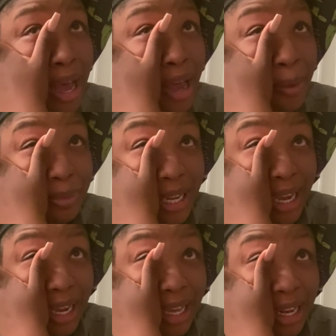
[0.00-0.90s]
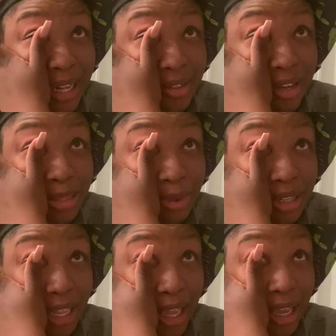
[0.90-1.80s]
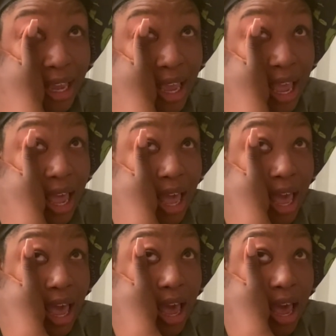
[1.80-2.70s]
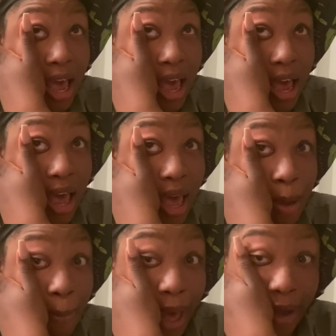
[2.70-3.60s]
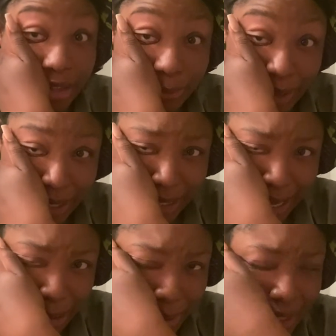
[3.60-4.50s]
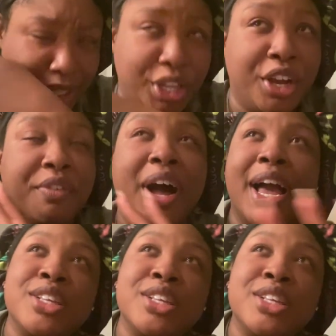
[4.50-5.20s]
update, and I talked about, like, my house burning down my senior year of high